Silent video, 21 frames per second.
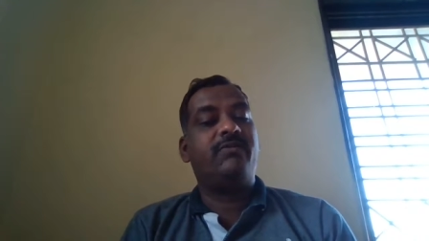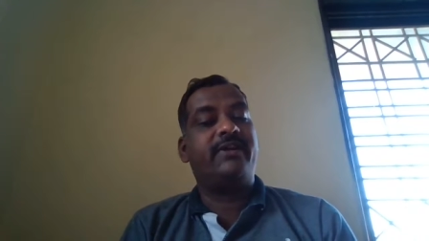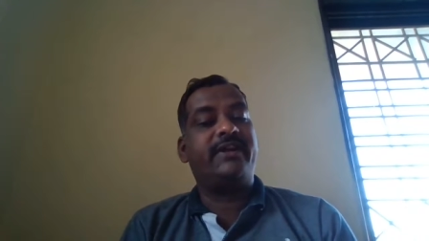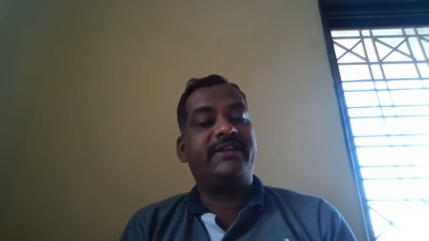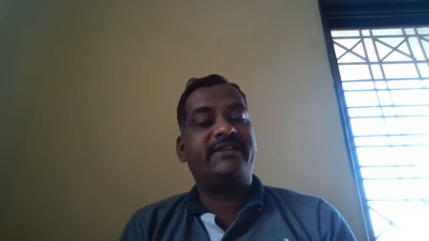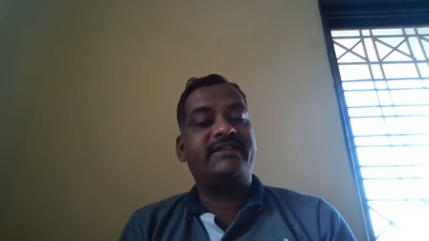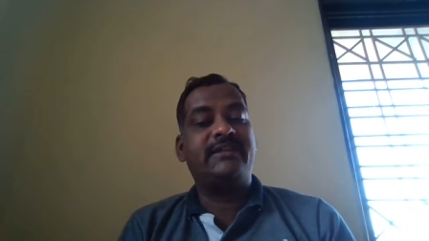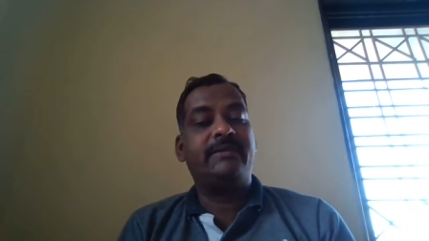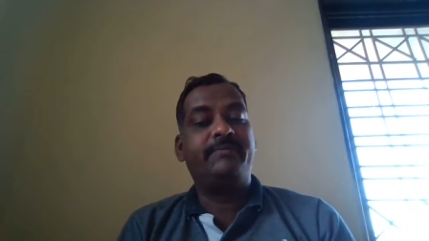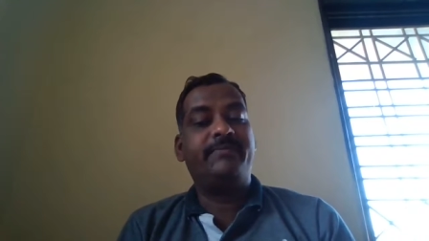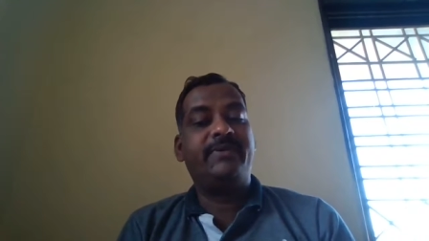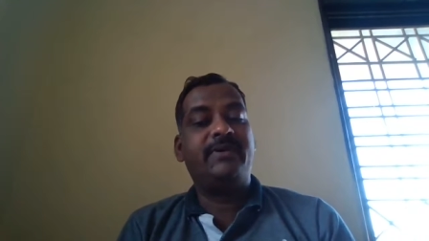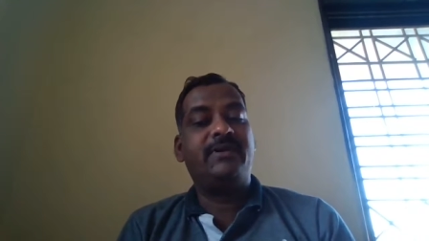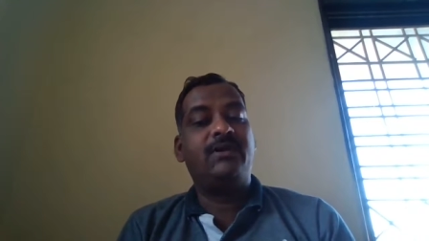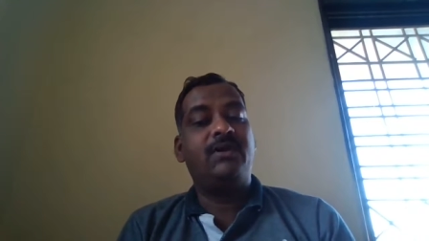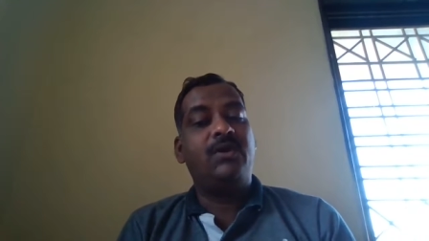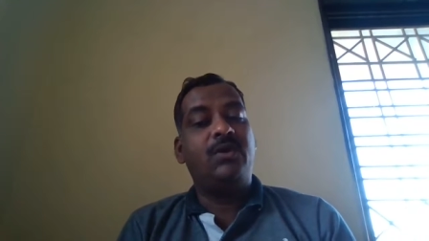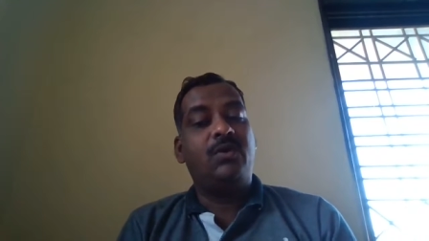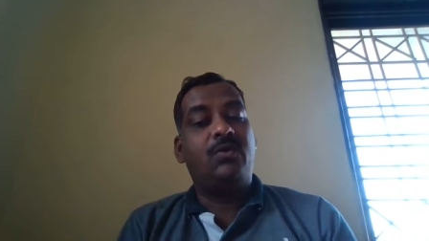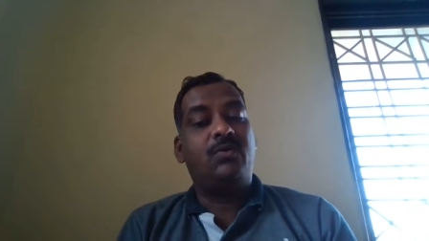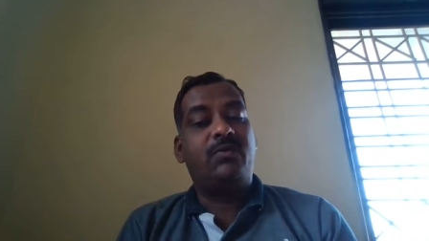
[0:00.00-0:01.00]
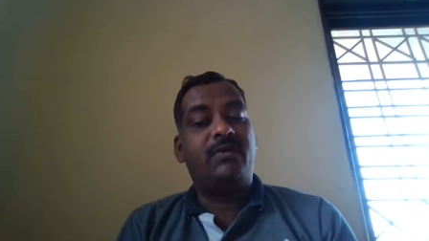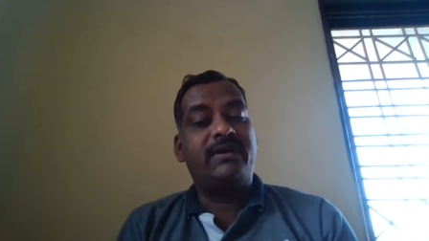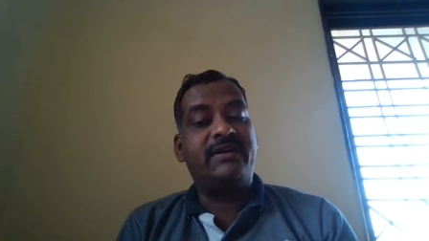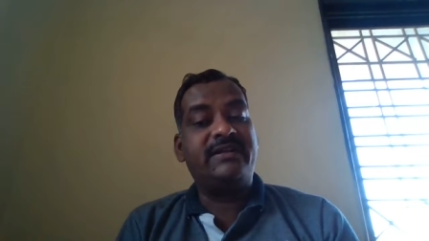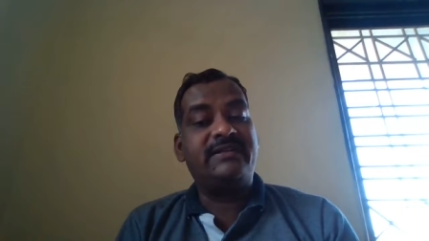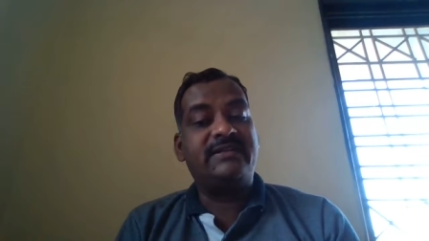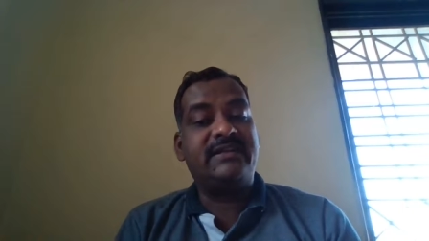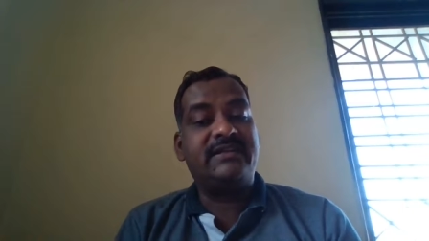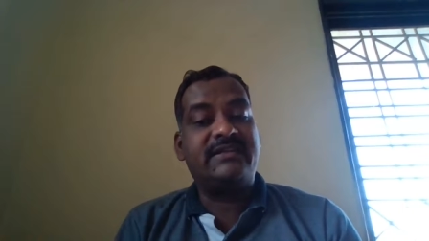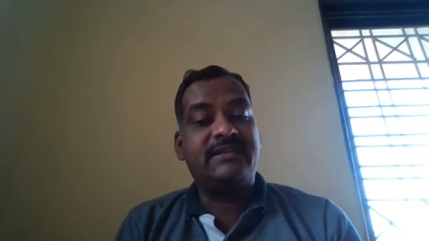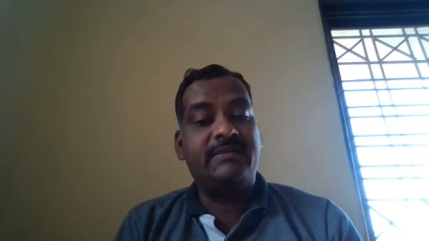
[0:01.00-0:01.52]
For example, what
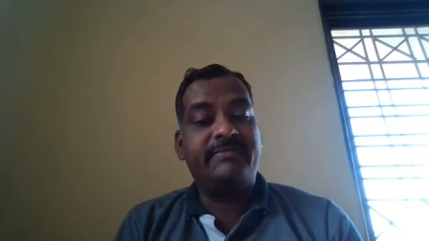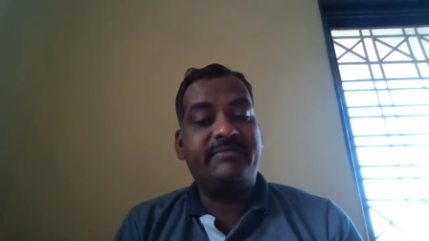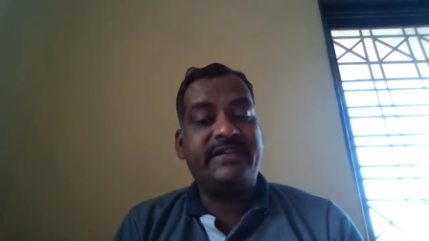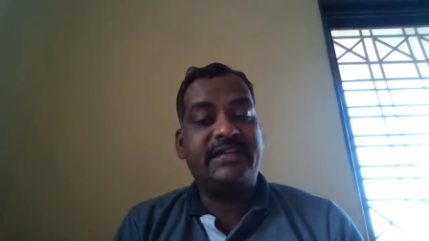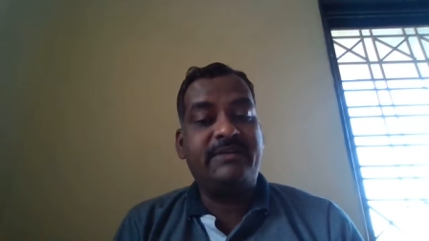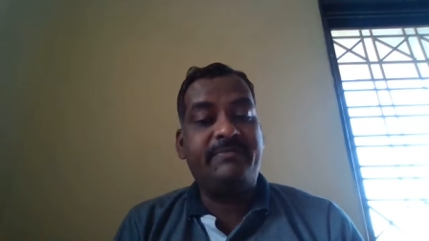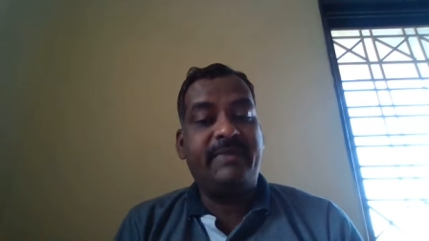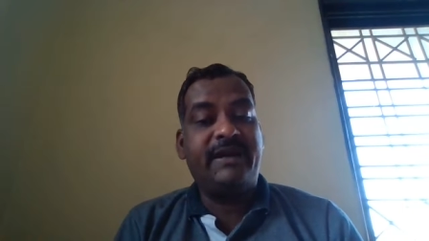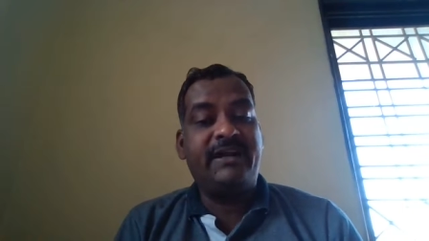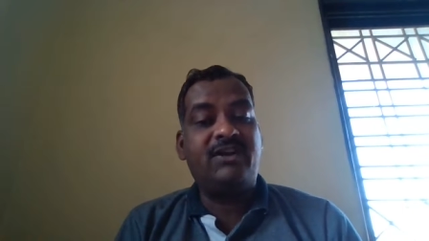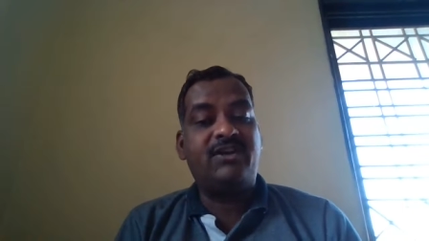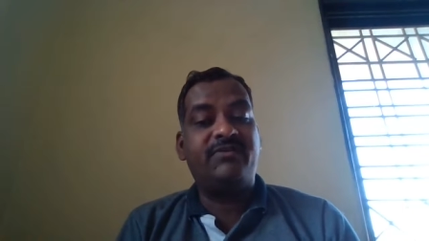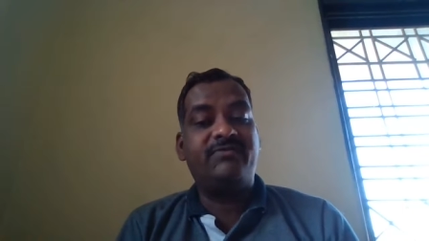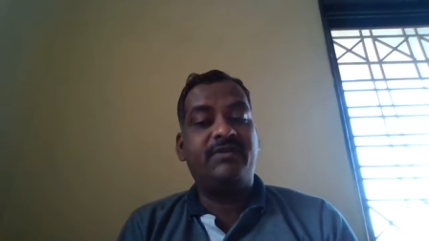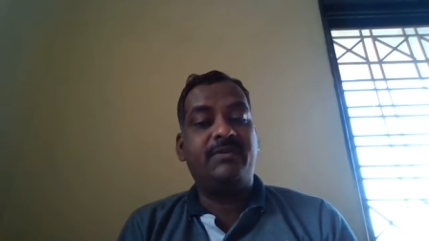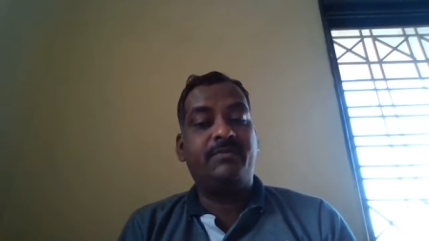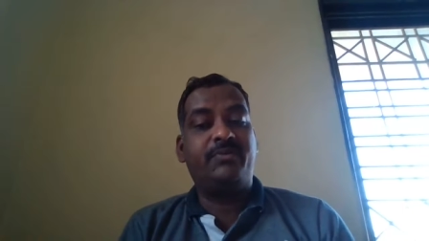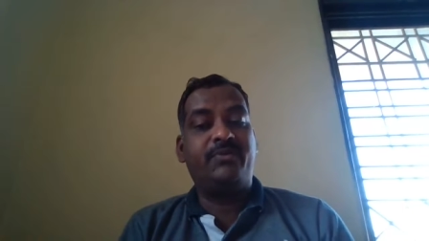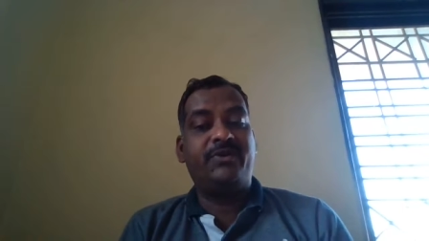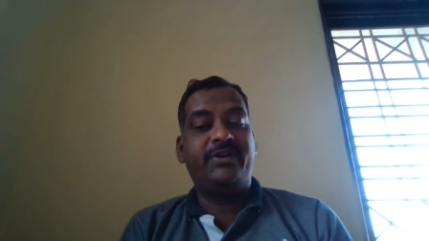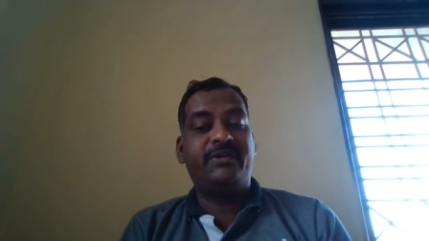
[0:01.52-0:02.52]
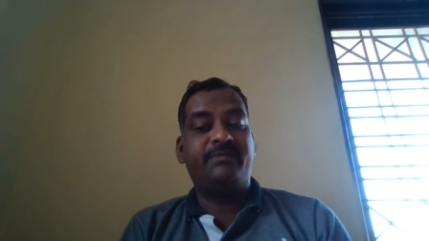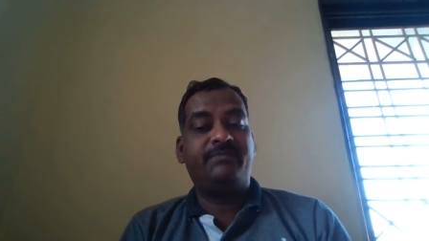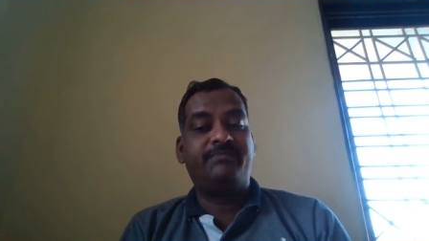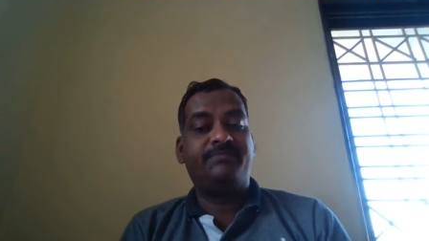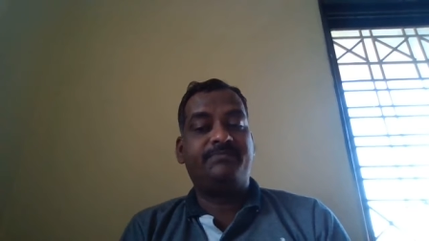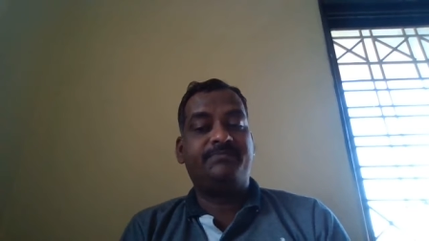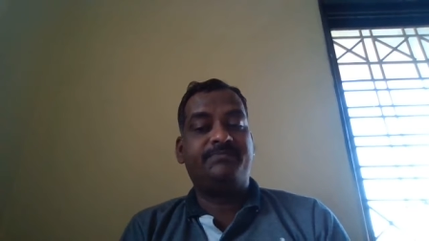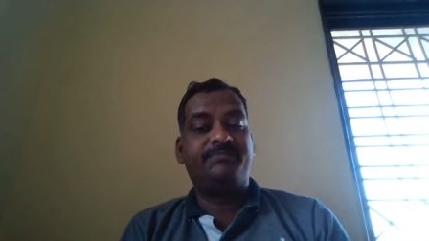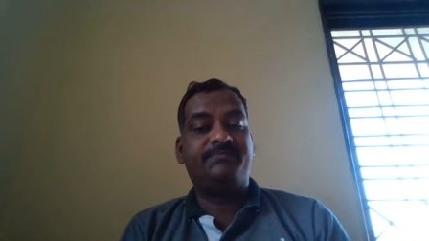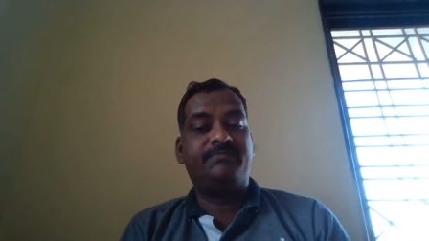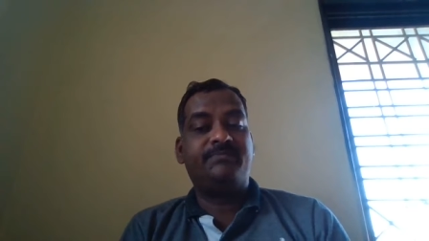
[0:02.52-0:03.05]
is the subject matter of the
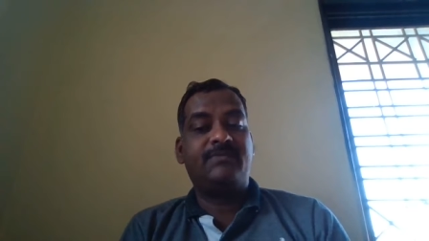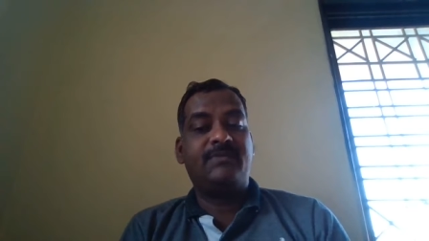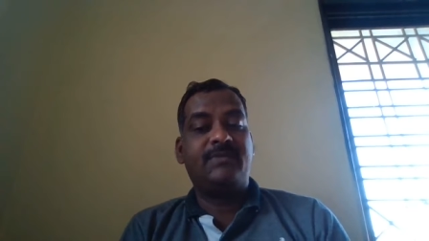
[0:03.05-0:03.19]
poem?